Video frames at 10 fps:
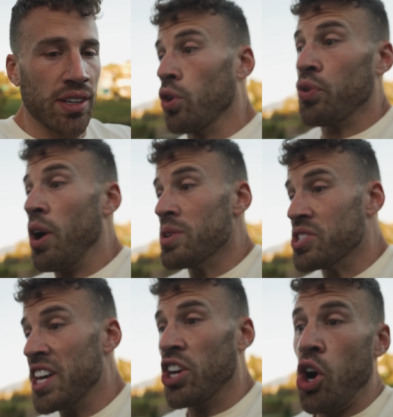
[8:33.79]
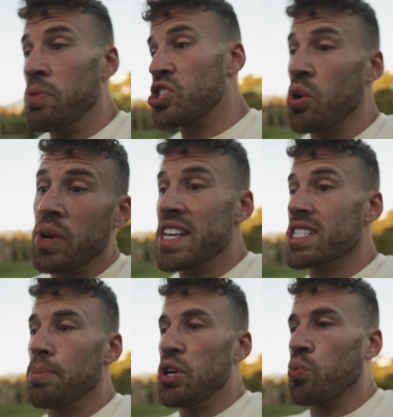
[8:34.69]
Or if you're always thinking, oh, it'd be so nice
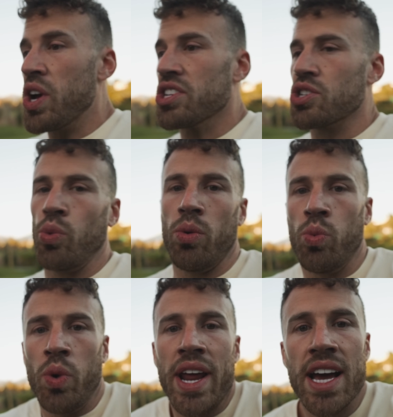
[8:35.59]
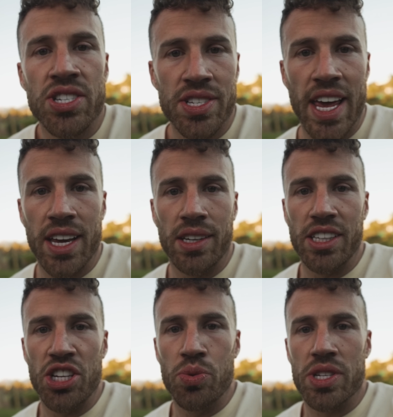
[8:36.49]
to be rich, what action is that going to
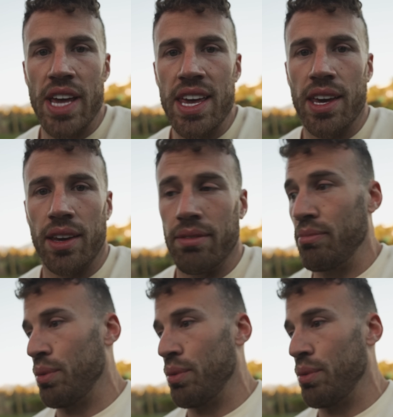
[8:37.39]
lead you to taking?